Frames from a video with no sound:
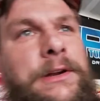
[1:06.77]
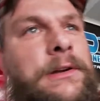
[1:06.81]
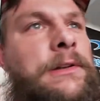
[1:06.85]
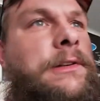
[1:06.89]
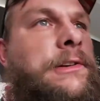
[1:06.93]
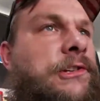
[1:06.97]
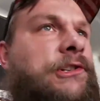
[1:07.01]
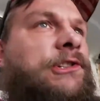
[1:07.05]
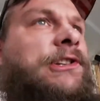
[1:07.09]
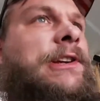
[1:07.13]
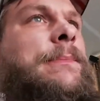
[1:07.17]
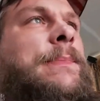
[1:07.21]
all our
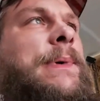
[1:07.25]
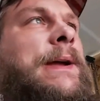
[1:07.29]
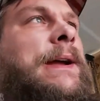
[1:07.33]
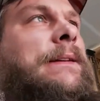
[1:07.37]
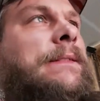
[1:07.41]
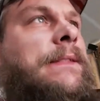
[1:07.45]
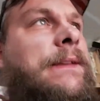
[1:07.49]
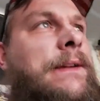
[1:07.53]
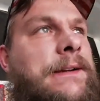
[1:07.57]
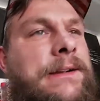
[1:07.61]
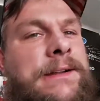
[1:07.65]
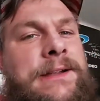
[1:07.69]
shit back
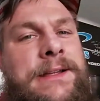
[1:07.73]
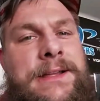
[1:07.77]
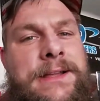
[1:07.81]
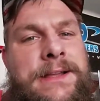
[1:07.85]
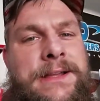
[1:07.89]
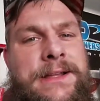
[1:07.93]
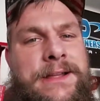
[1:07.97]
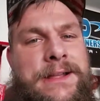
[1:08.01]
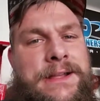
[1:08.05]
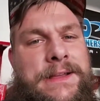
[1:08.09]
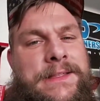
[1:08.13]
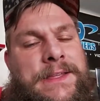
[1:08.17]
there,
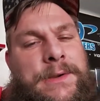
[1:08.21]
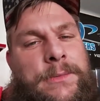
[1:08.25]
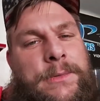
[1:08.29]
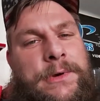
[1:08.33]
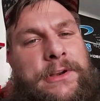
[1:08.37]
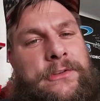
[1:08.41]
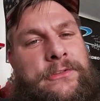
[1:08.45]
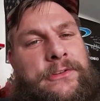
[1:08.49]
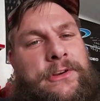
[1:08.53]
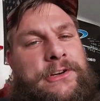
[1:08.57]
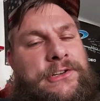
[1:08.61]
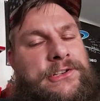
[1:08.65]
and then we're gonna
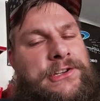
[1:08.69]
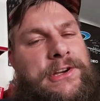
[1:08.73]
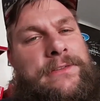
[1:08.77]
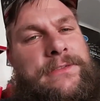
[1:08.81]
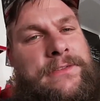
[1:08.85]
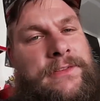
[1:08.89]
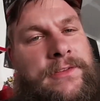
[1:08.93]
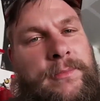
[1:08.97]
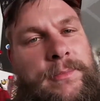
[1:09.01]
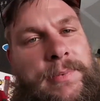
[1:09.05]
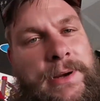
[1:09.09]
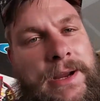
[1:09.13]
start shoving
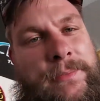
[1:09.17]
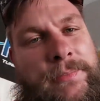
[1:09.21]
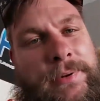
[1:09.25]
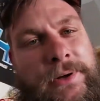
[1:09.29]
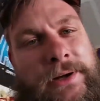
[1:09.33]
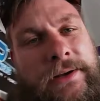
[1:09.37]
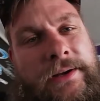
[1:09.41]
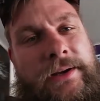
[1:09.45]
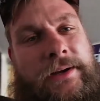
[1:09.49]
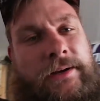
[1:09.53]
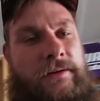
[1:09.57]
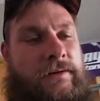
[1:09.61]
some pipe
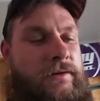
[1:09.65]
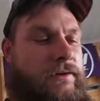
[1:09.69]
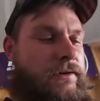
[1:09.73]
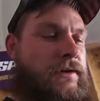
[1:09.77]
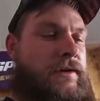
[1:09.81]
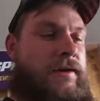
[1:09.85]
on there.